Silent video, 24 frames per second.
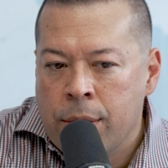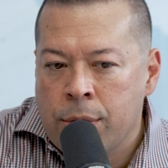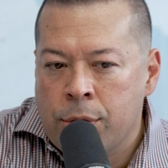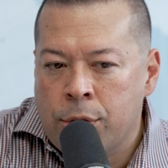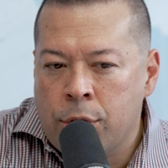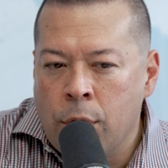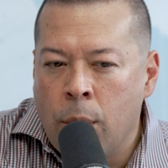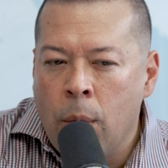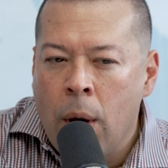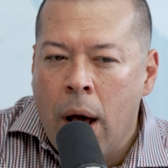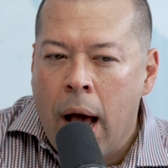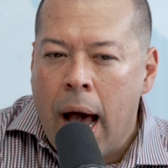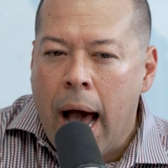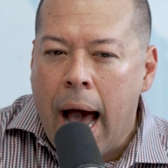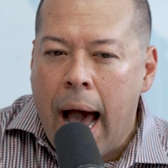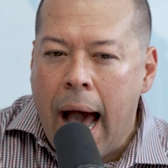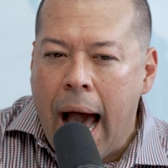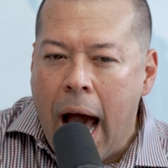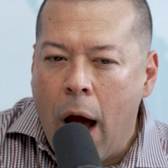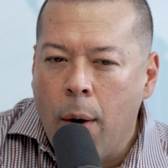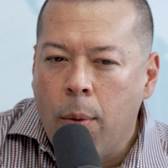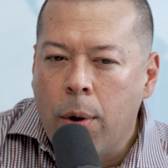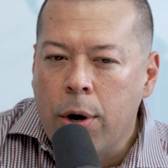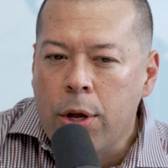So
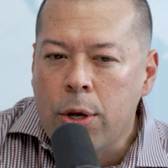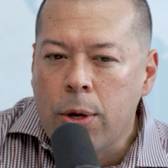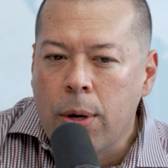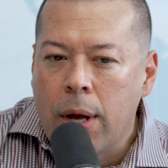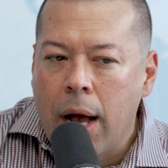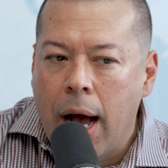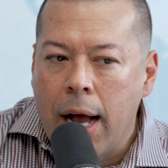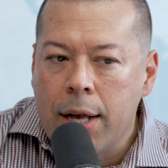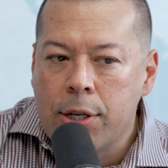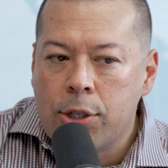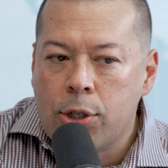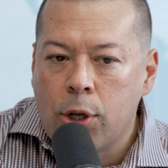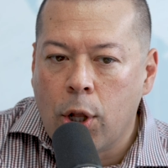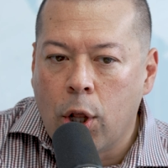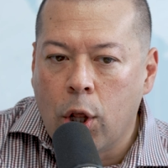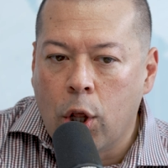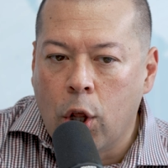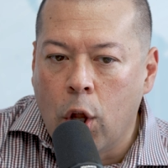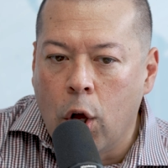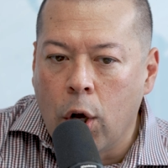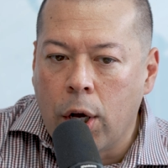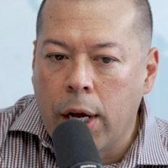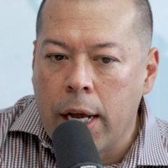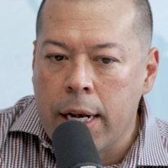how are you guys
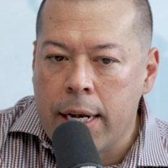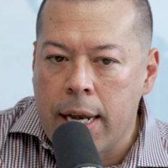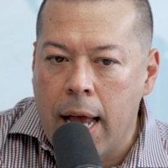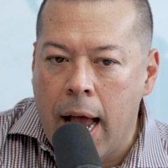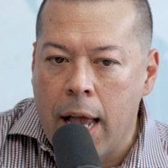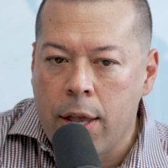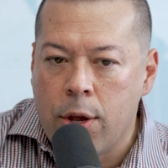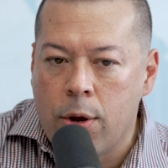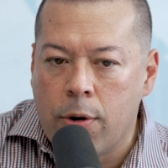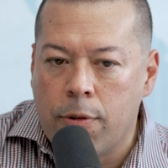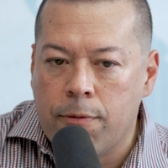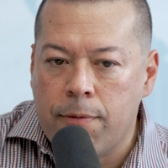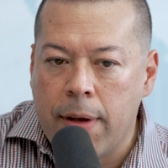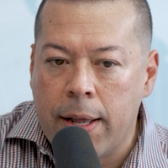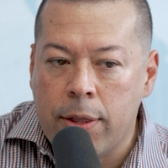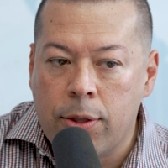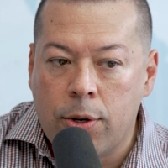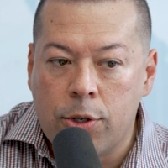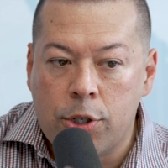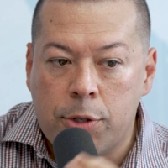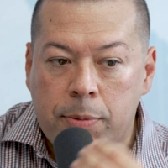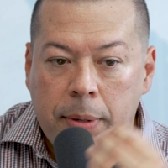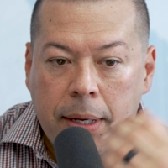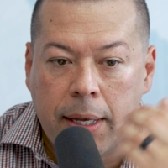looking at your
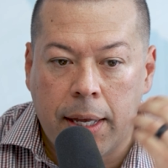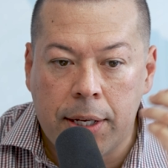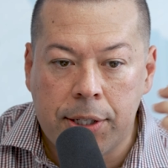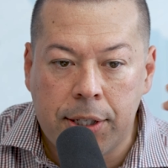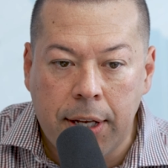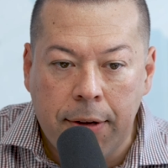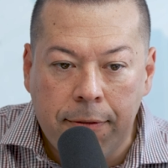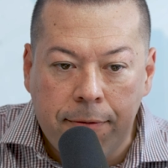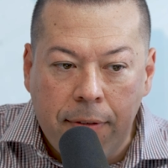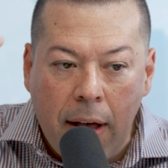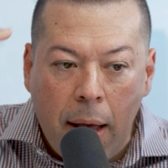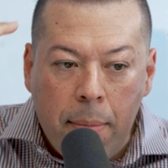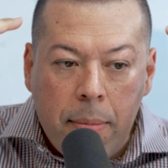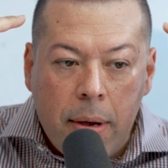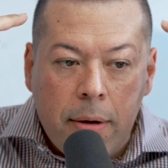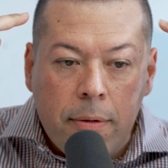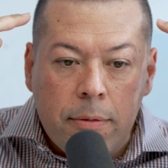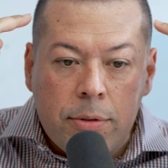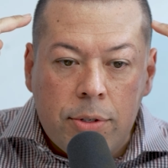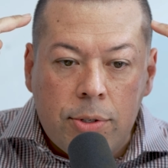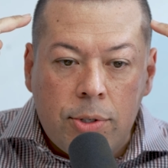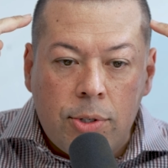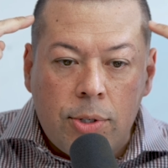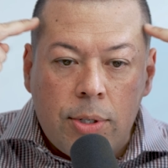vendors? Because if I'm a
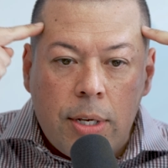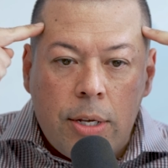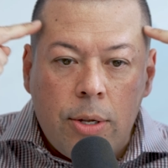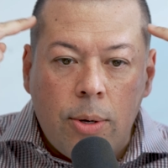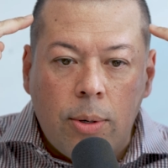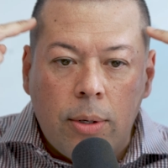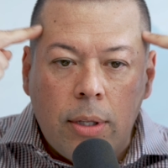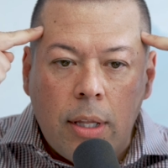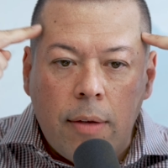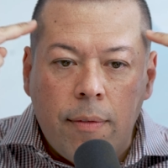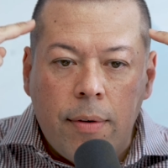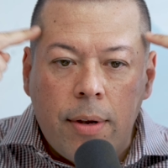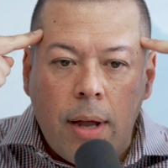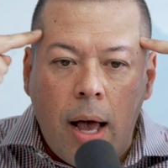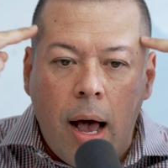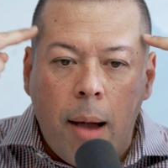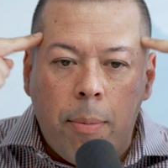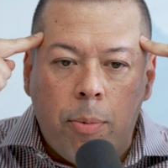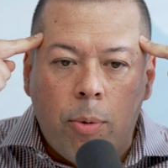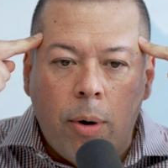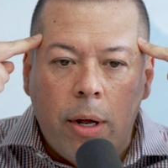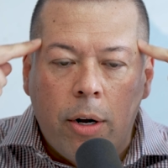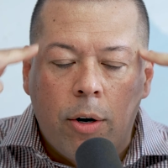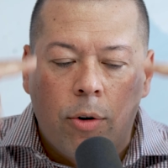senior living
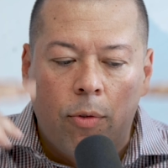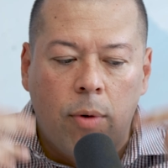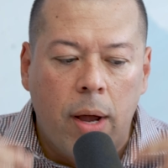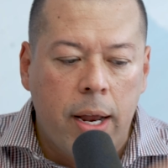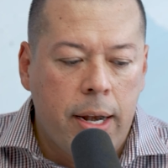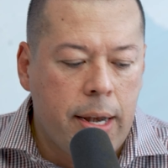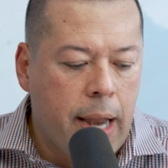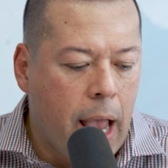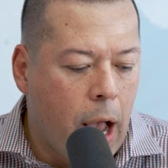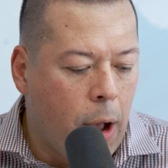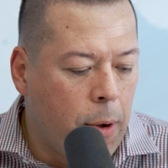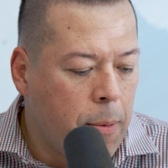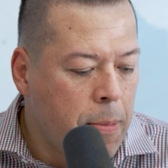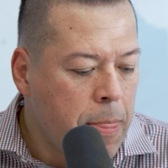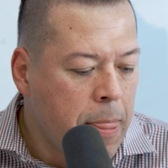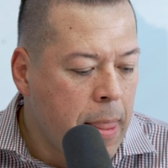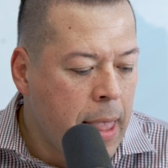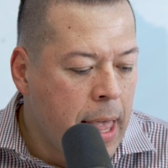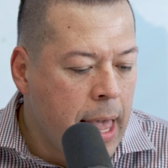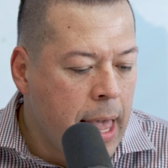operator right now,